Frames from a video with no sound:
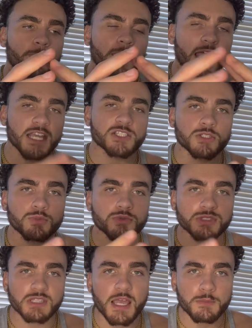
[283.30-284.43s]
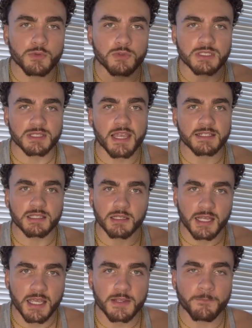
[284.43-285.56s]
actionable step you can take
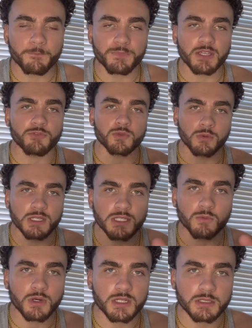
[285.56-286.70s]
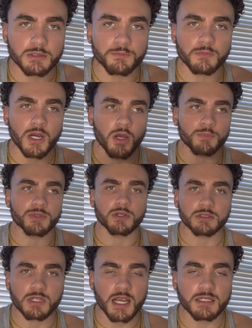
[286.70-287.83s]
today, if you really want to up your
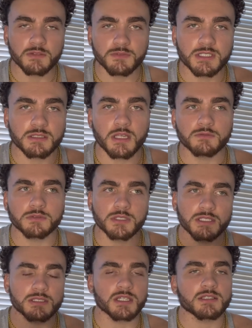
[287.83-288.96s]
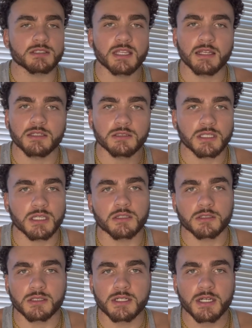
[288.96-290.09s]
attractiveness level, is just getting leaner.